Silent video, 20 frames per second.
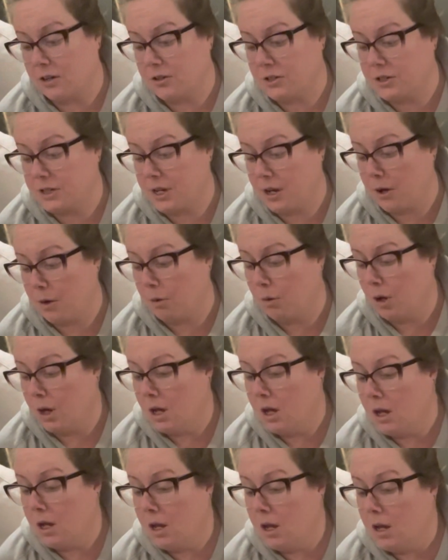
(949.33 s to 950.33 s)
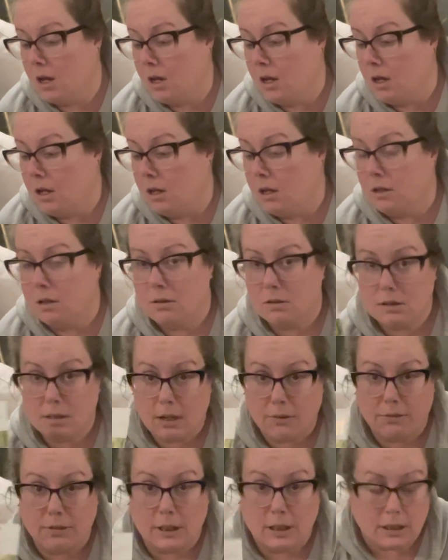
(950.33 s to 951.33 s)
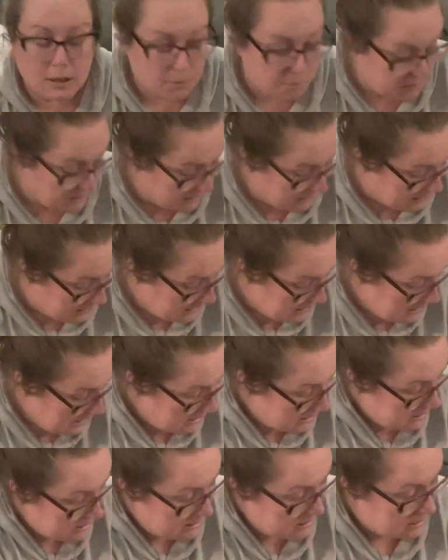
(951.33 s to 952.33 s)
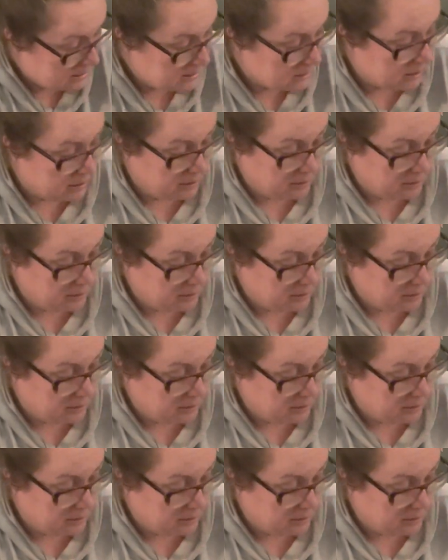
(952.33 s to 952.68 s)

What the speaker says: So definitely gonna plant these.